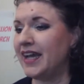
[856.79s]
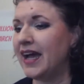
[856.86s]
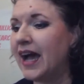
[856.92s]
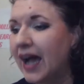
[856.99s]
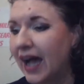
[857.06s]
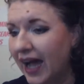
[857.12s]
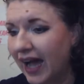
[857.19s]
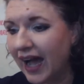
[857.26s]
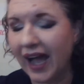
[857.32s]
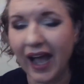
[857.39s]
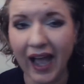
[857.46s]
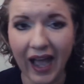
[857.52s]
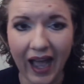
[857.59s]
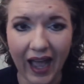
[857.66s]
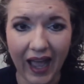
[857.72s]

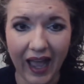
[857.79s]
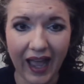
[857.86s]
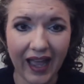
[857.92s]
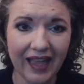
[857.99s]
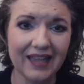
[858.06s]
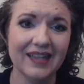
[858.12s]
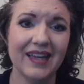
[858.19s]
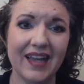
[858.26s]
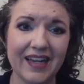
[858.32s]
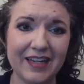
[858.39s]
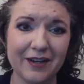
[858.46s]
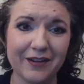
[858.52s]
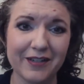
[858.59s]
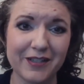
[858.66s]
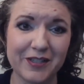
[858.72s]
I
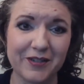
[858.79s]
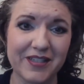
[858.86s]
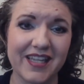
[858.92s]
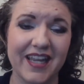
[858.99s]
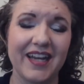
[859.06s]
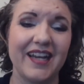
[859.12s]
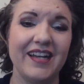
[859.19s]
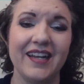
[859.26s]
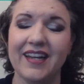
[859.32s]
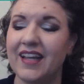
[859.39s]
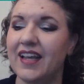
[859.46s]
know you're so excited.